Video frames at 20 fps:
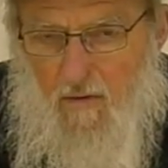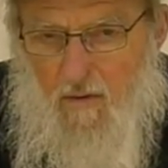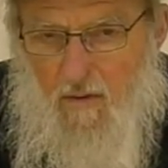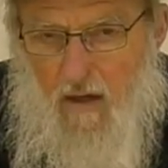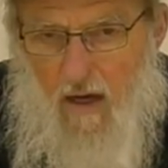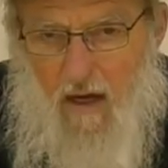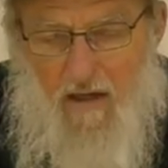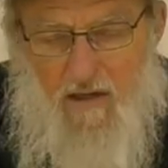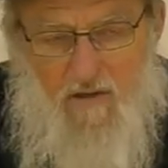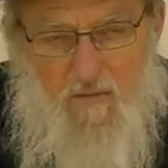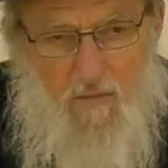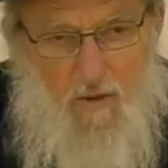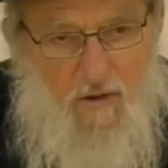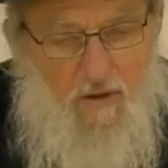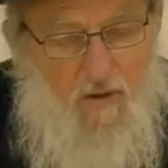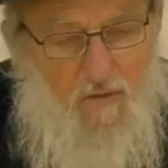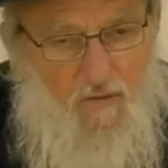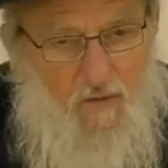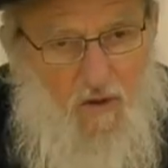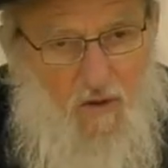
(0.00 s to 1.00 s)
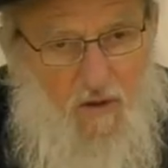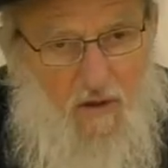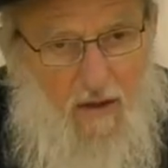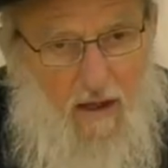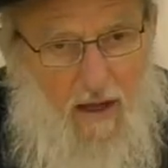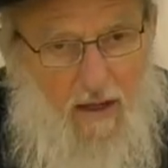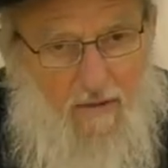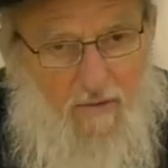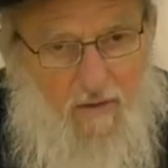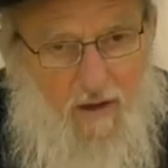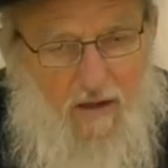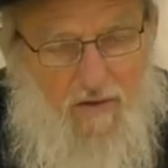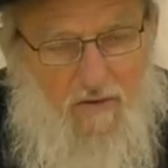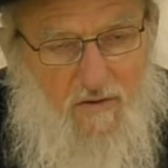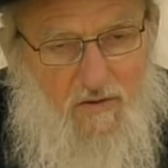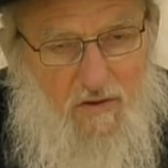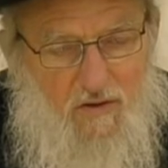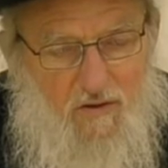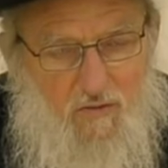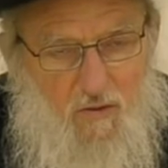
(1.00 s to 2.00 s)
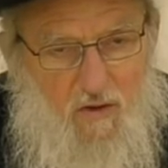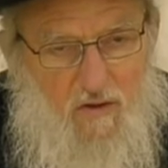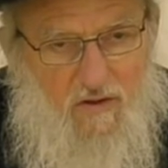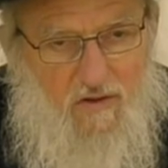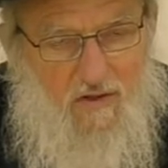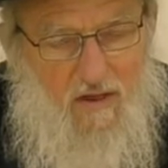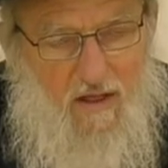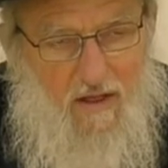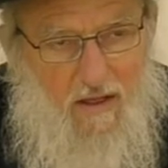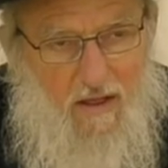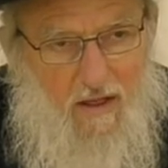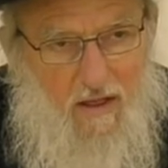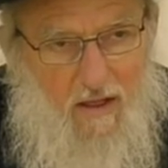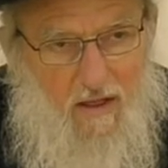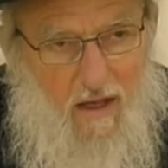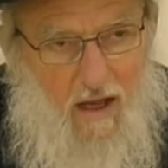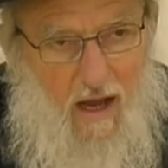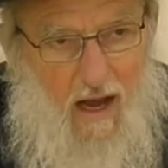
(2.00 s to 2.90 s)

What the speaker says: God is merciful and doesn't destroy the city,